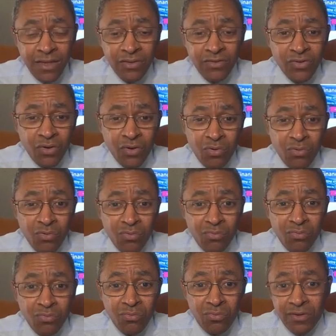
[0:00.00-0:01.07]
So
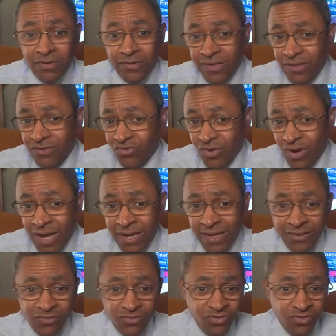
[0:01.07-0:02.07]
was he trying